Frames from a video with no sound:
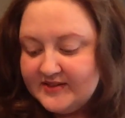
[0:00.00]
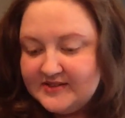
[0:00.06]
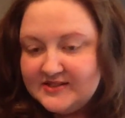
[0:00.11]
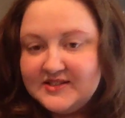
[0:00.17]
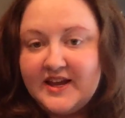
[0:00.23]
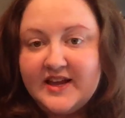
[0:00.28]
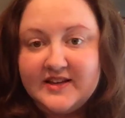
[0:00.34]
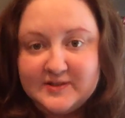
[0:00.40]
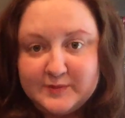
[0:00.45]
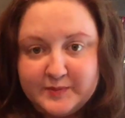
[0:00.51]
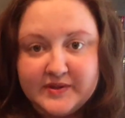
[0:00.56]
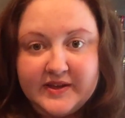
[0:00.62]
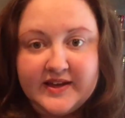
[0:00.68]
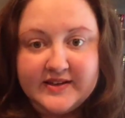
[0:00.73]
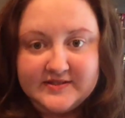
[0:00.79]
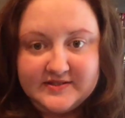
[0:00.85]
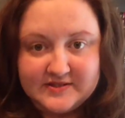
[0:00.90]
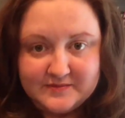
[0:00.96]
takes
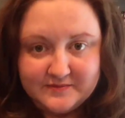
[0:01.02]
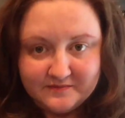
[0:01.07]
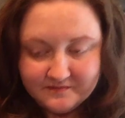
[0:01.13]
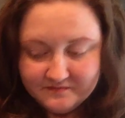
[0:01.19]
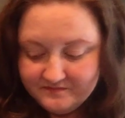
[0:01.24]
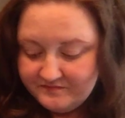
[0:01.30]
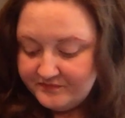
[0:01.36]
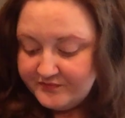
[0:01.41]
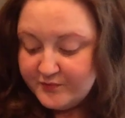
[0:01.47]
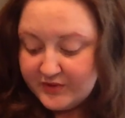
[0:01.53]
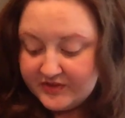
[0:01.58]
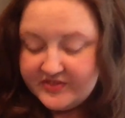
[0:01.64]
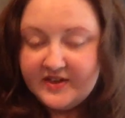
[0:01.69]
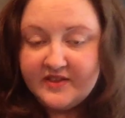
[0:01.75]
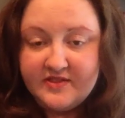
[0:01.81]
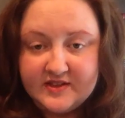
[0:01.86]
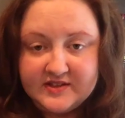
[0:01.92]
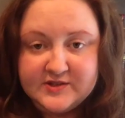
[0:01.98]
place
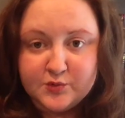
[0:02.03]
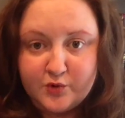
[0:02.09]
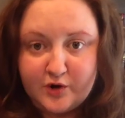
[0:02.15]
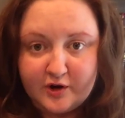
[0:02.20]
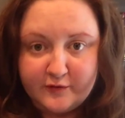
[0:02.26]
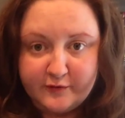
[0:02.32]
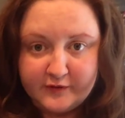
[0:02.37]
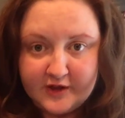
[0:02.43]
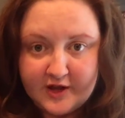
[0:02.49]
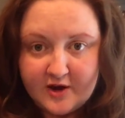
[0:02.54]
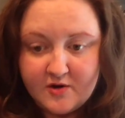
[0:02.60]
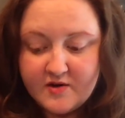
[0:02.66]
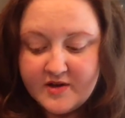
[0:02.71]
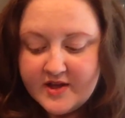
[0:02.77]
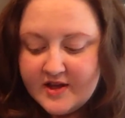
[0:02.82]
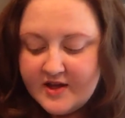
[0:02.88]
within this workflow.